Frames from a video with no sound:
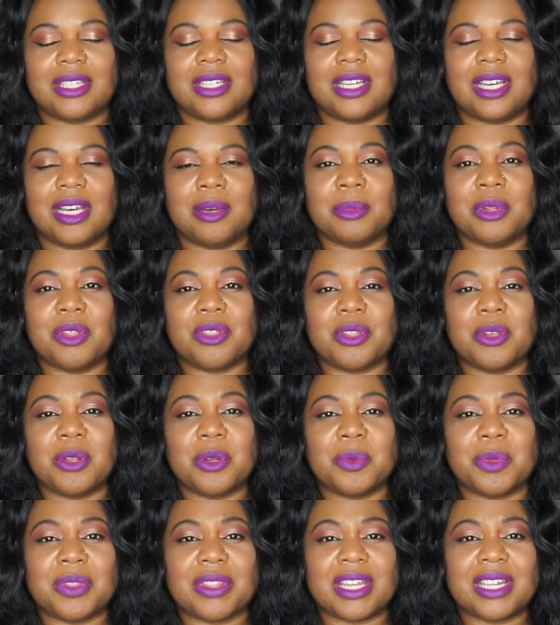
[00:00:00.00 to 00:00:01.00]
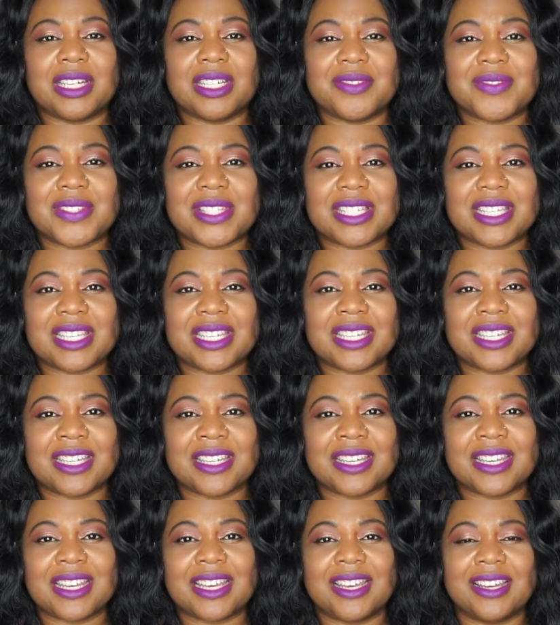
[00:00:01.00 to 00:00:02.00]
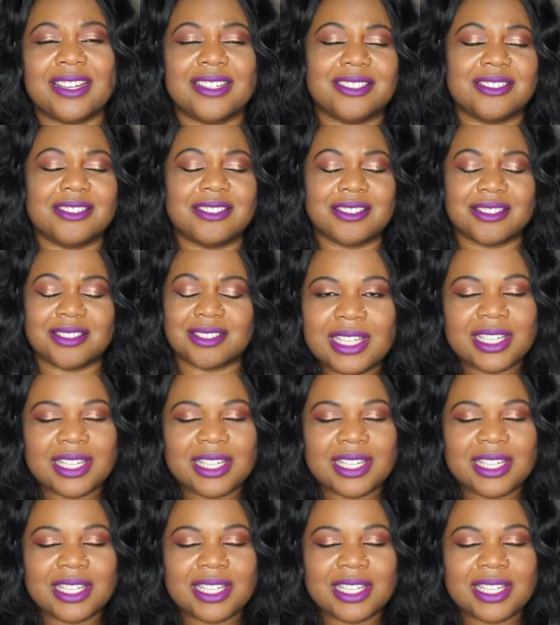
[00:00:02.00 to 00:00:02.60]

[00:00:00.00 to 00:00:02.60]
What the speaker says: I'm not the only one that lives here and